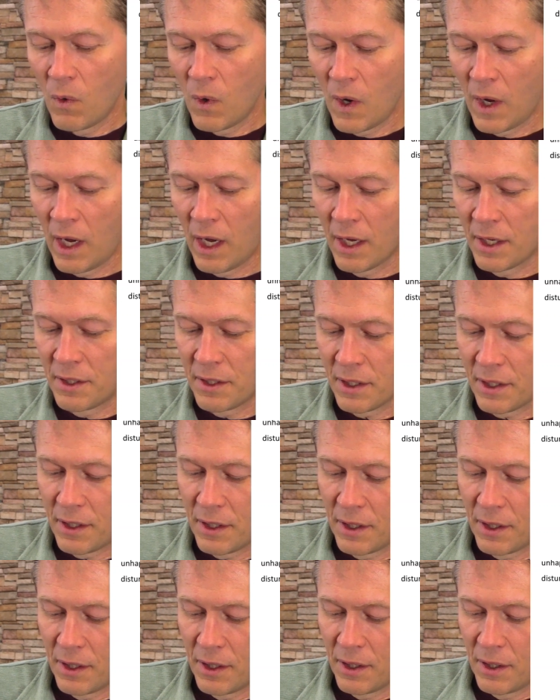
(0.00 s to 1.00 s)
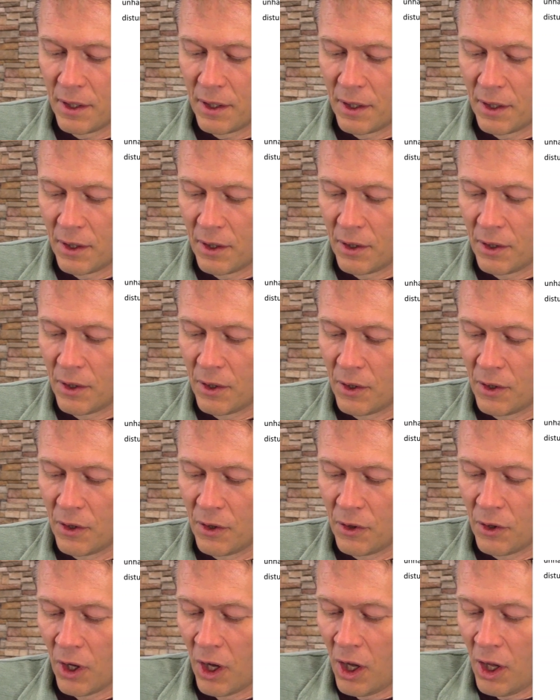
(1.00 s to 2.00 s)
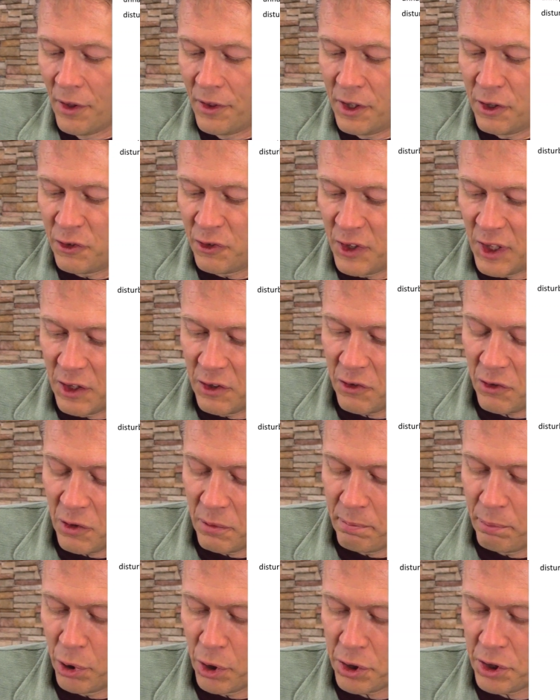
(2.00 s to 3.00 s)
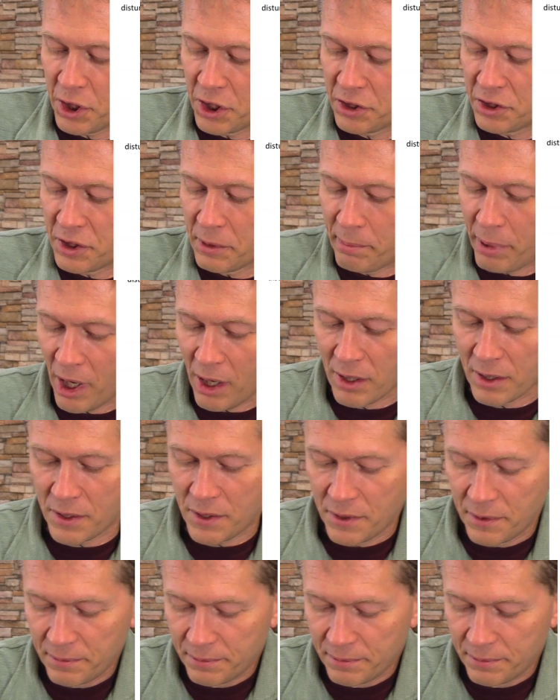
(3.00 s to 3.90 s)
And all these things could push us apart.